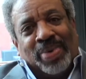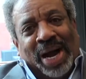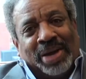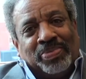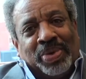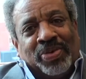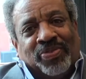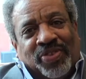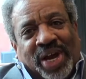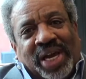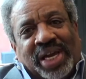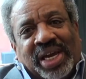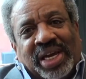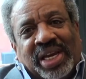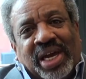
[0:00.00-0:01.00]
He might be
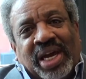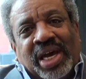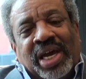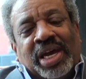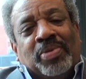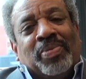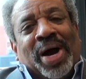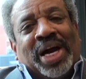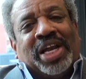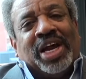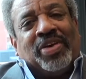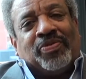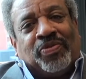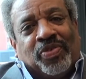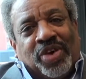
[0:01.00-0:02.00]
faking. He
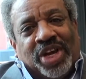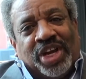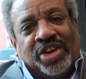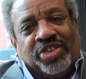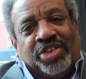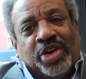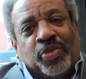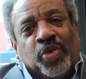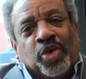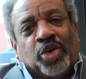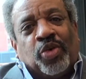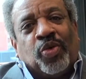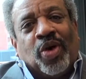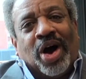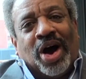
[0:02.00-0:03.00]
might have friends
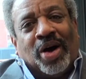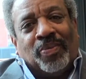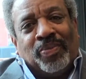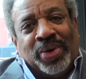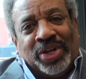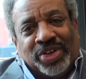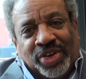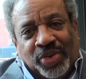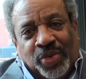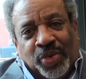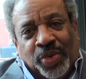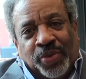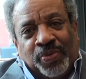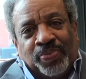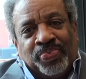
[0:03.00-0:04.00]
that want to rob me
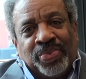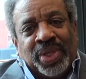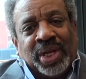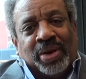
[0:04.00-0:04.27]
too,